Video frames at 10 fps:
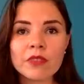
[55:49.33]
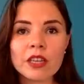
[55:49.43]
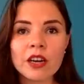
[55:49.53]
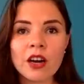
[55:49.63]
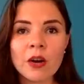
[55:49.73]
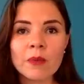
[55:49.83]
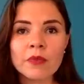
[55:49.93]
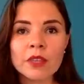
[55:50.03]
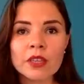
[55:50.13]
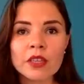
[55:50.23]

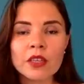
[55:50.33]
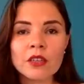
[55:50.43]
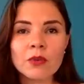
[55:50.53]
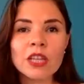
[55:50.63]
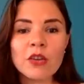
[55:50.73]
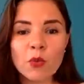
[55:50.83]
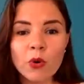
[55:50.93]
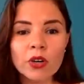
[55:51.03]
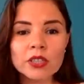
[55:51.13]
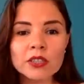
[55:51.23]
um, when I
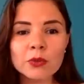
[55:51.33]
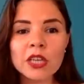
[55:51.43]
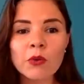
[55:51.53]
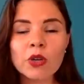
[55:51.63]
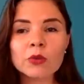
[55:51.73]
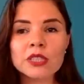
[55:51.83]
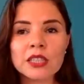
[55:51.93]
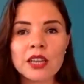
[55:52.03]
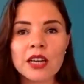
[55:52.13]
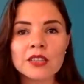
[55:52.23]
work with
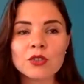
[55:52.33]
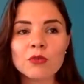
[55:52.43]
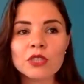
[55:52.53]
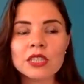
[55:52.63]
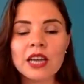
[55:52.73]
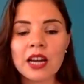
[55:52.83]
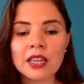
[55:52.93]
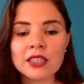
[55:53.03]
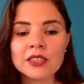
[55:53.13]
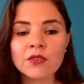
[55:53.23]
clients, obviously I
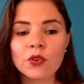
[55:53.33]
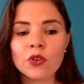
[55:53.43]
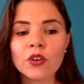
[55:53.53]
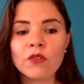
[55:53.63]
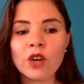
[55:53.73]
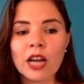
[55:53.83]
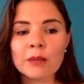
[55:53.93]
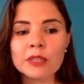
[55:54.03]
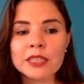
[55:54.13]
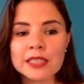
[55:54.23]
ask for
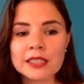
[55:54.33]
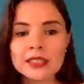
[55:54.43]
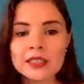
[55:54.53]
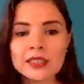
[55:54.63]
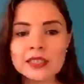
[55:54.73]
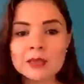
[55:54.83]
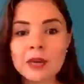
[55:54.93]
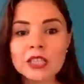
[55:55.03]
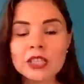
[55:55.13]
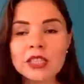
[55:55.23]
help and assistance,
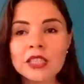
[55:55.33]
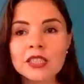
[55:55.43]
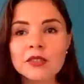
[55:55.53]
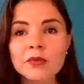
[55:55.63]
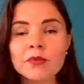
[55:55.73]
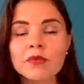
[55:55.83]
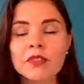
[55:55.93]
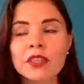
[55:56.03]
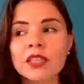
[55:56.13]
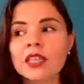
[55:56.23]
especially.
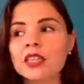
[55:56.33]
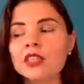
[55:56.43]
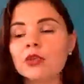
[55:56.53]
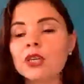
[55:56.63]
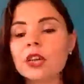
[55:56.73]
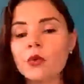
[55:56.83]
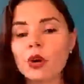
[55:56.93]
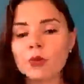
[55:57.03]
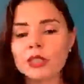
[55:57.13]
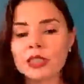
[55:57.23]
So when I
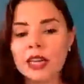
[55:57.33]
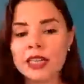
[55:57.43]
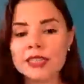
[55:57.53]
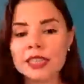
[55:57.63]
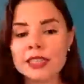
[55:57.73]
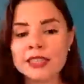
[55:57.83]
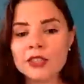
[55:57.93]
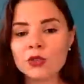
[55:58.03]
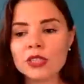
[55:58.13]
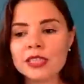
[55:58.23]
work with clients, I need
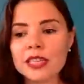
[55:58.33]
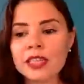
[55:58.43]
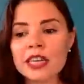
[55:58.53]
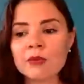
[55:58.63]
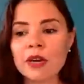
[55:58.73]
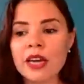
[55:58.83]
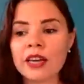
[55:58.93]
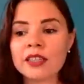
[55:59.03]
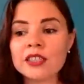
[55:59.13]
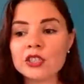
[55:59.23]
to disconnect my
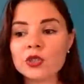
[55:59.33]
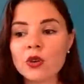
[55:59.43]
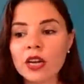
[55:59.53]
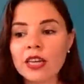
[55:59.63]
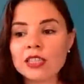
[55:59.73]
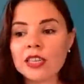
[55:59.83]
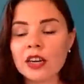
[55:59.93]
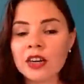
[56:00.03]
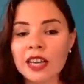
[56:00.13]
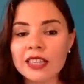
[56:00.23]
energy. So I ask
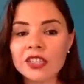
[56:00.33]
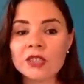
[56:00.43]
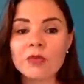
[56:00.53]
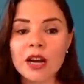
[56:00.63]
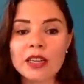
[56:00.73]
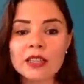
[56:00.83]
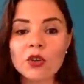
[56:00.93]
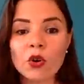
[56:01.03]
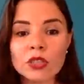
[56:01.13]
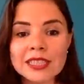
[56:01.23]
Archangel Michael all the